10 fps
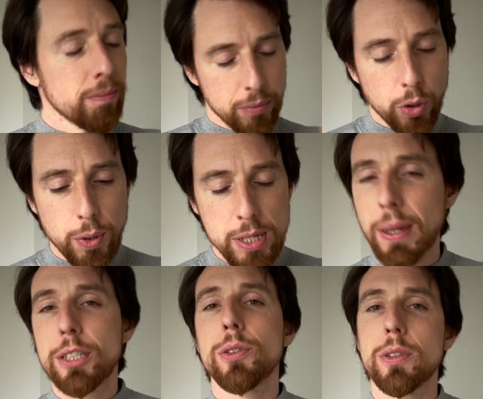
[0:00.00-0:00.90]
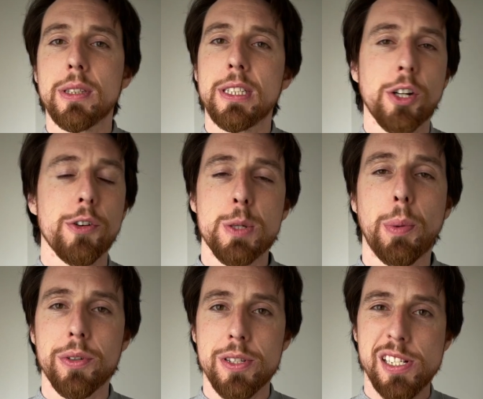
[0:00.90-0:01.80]
Always make sure that this
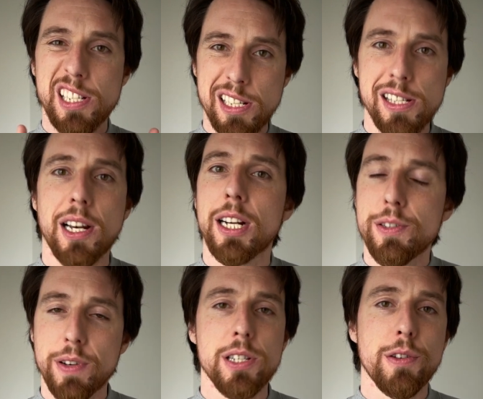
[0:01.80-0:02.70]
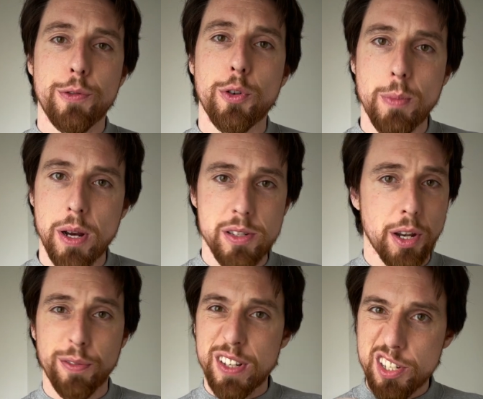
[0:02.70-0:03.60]
correspondence is concise first and foremost. So
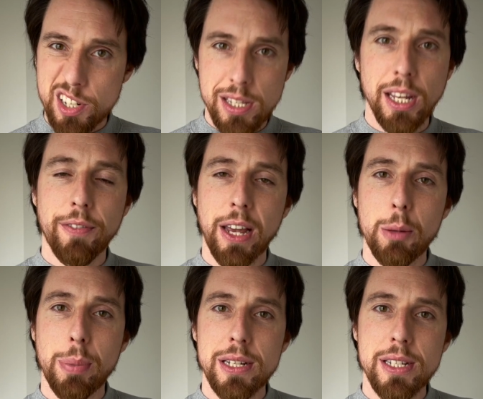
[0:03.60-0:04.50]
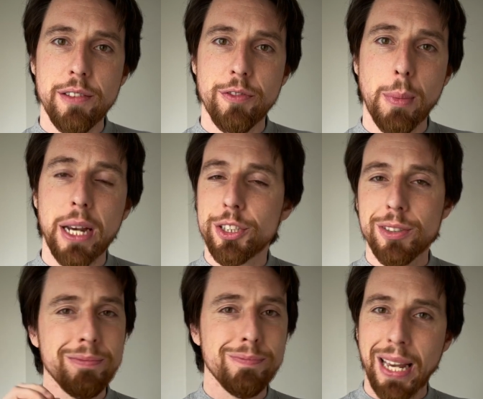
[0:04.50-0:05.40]
if it's just the availability
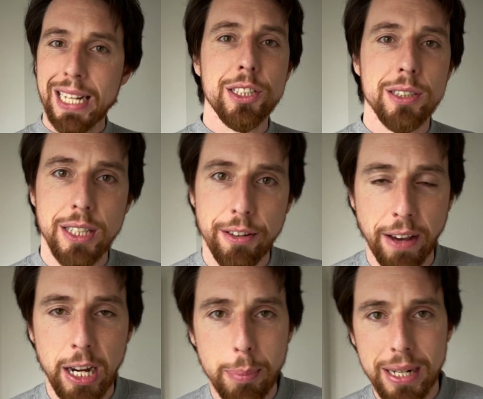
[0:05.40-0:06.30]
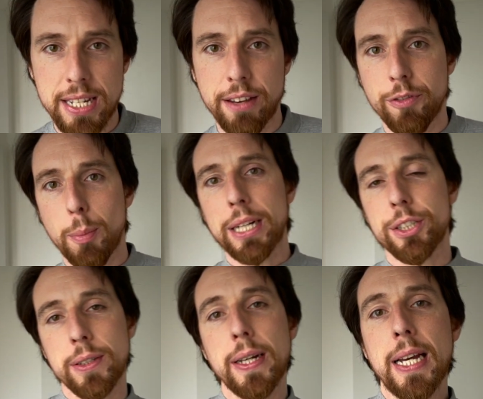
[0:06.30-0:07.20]
information, make it just the availability
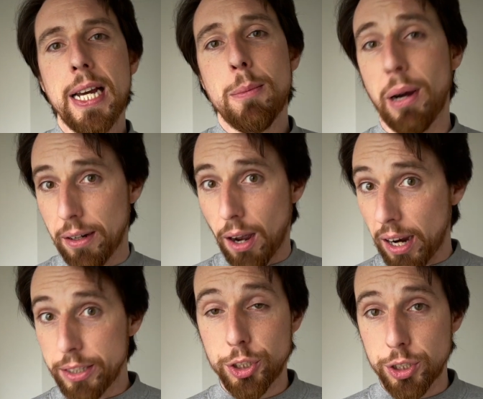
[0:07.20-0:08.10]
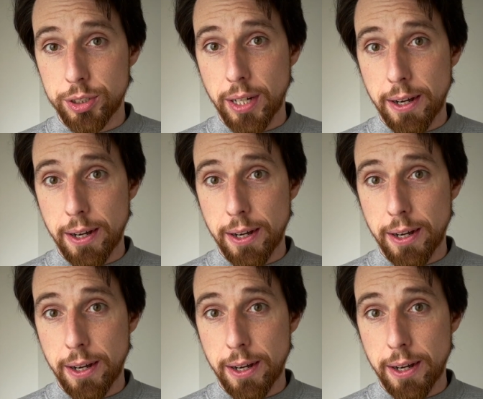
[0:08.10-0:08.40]
information. But I just